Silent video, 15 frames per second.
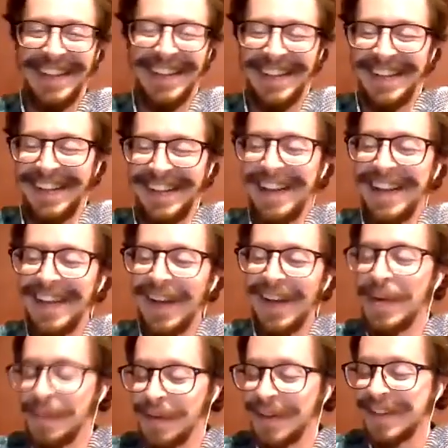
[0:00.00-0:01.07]
I
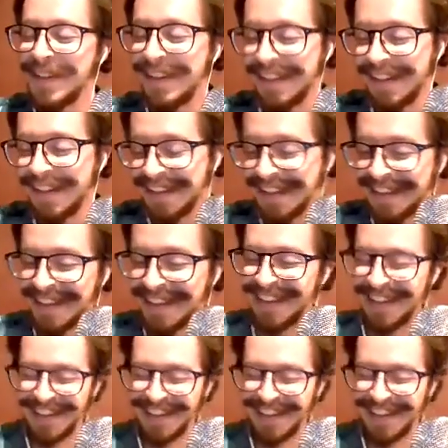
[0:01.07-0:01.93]
appreciate that, Jesse.